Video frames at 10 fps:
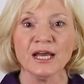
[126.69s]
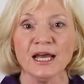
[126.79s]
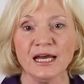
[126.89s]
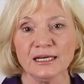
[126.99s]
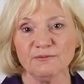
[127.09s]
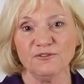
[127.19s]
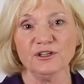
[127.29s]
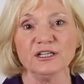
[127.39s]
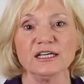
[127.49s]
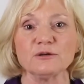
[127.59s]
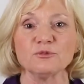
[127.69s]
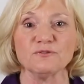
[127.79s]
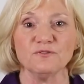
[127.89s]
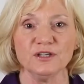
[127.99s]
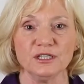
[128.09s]
And I'm filling it with
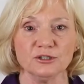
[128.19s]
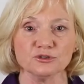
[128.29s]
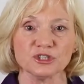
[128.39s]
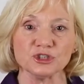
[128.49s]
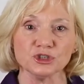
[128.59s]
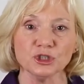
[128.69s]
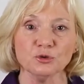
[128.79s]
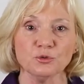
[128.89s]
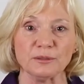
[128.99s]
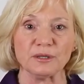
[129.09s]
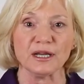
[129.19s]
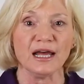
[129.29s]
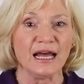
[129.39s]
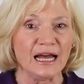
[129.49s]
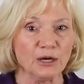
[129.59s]
videos that show women
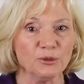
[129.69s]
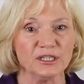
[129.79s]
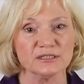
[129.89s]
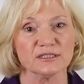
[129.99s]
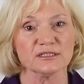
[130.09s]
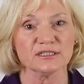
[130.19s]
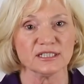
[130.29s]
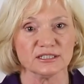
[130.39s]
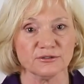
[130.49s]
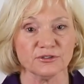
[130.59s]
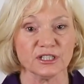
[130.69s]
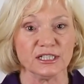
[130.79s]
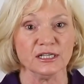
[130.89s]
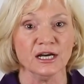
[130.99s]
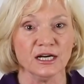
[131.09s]
how we can
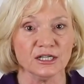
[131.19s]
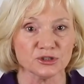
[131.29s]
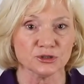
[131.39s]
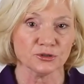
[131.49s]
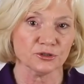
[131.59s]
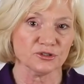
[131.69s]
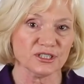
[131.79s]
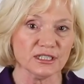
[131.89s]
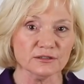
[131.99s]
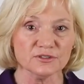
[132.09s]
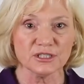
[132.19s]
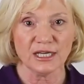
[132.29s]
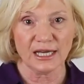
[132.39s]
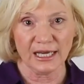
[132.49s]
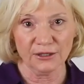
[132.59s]
successfully assert ourselves
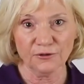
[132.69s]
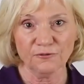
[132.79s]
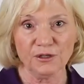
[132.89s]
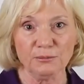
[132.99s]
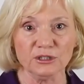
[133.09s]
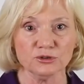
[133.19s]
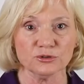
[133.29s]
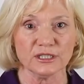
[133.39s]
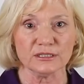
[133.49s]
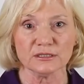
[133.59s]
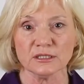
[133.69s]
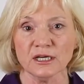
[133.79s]
and our female traits